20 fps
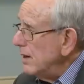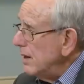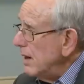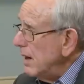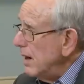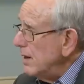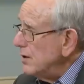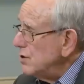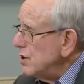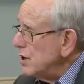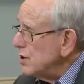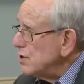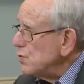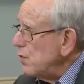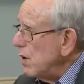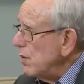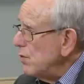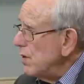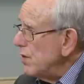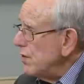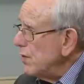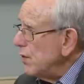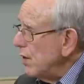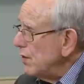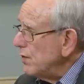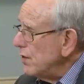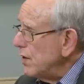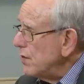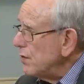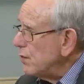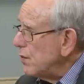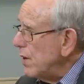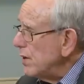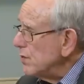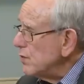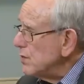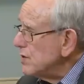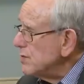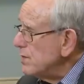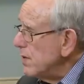And, and just when we thought the
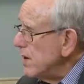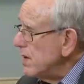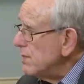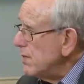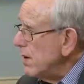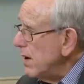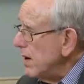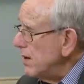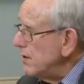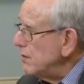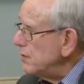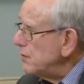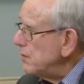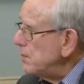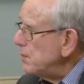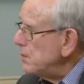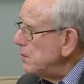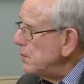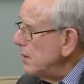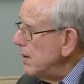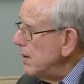threat was minimized,